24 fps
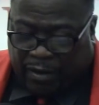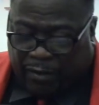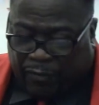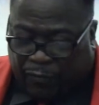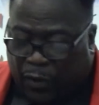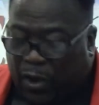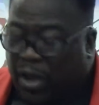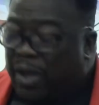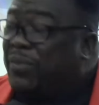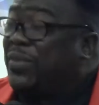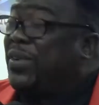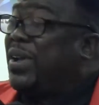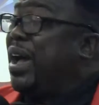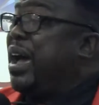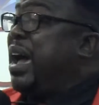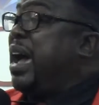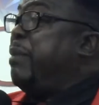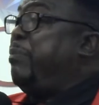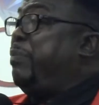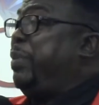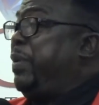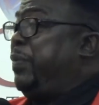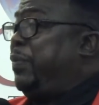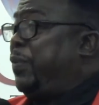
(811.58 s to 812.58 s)
For if
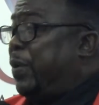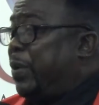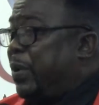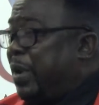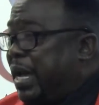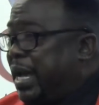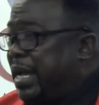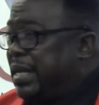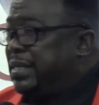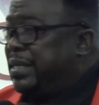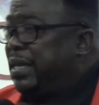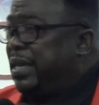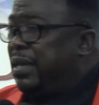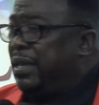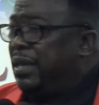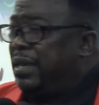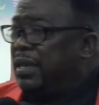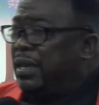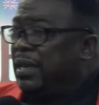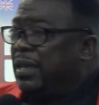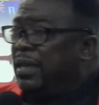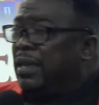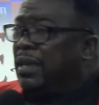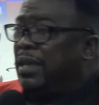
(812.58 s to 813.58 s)
God before us,
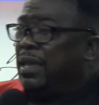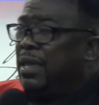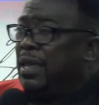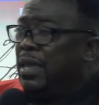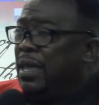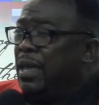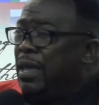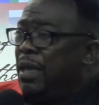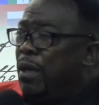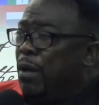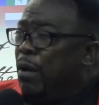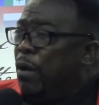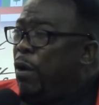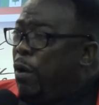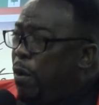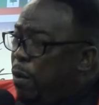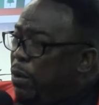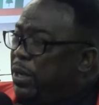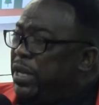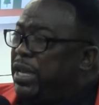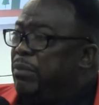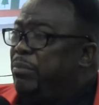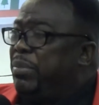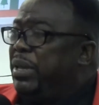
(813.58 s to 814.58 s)

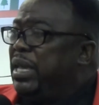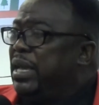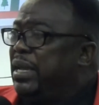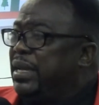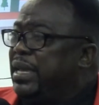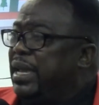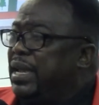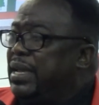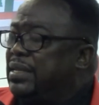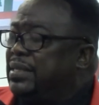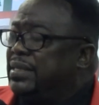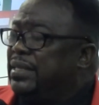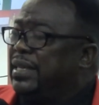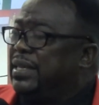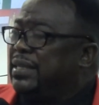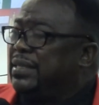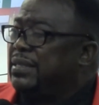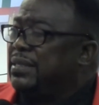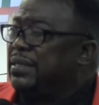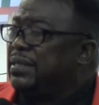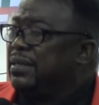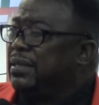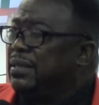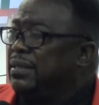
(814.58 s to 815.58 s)
who can be against
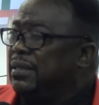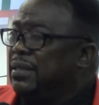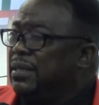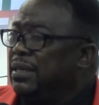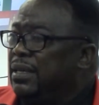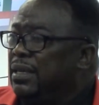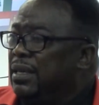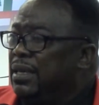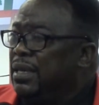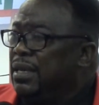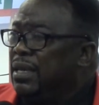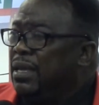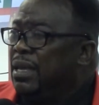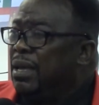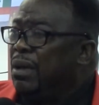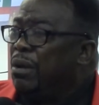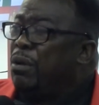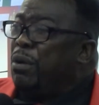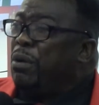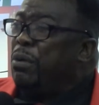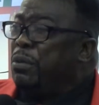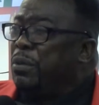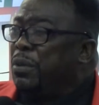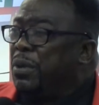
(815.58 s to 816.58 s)
us?
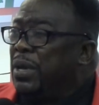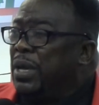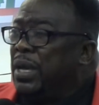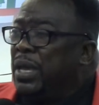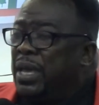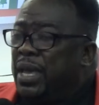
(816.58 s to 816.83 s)
Who?